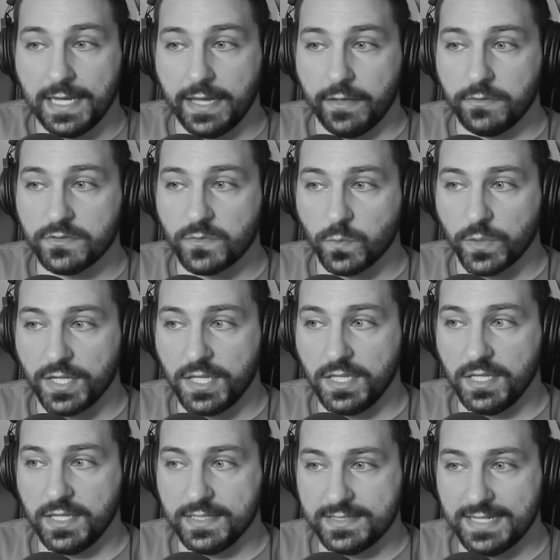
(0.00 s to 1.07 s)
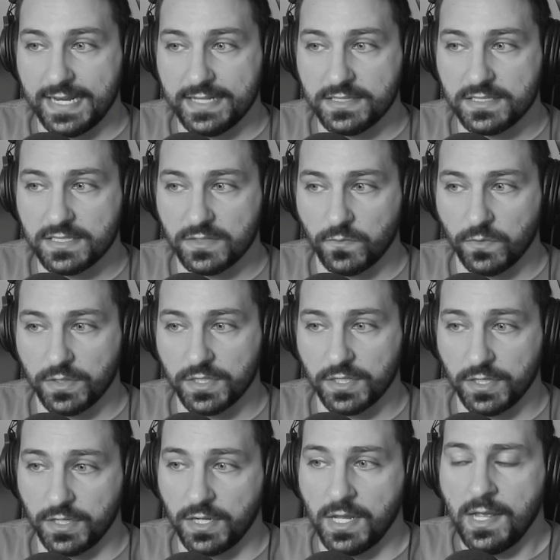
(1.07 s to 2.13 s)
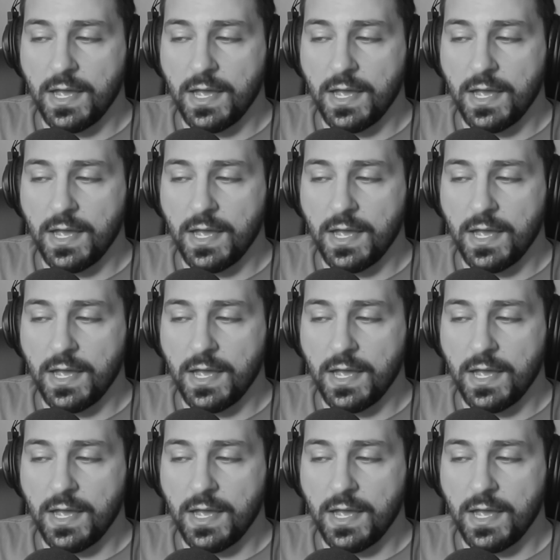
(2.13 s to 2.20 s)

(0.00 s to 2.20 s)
Yeah, it was really intense and really good.